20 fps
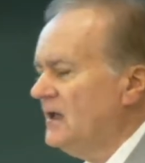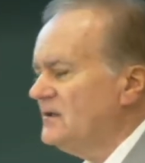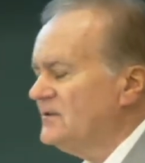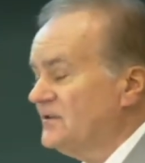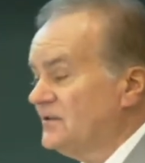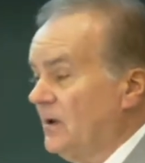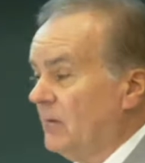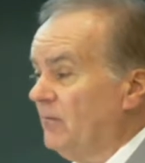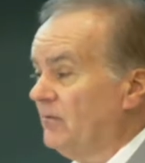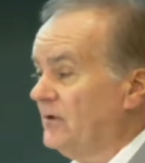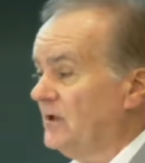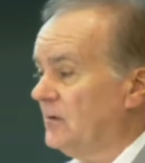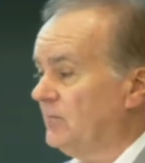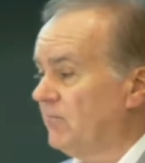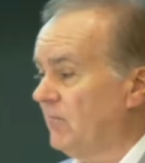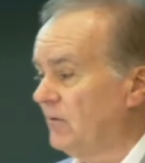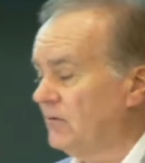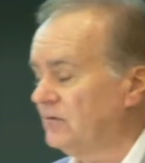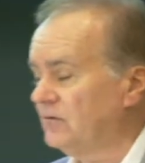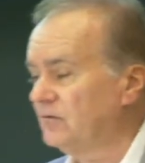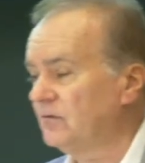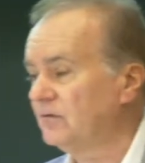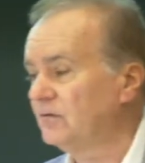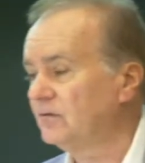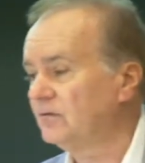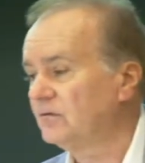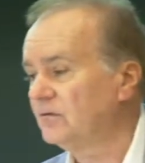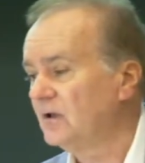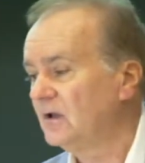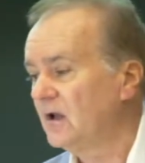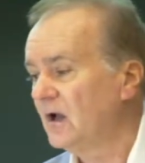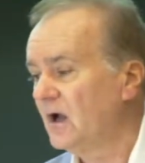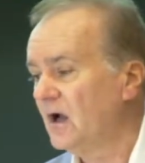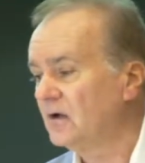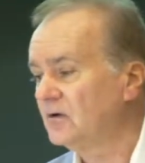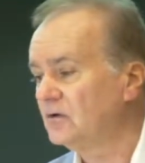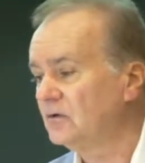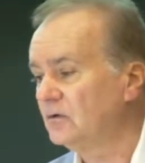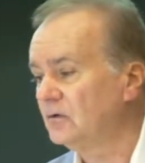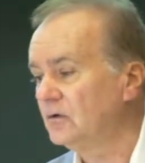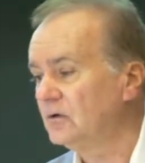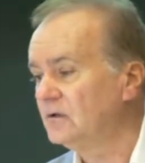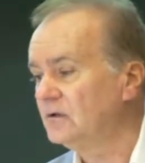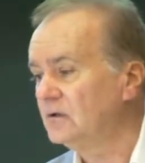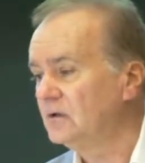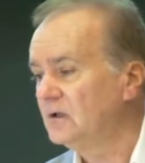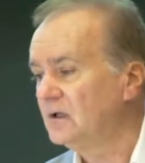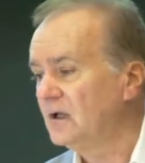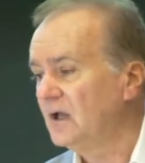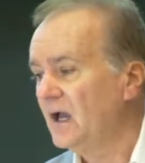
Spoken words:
Some of the approaches are good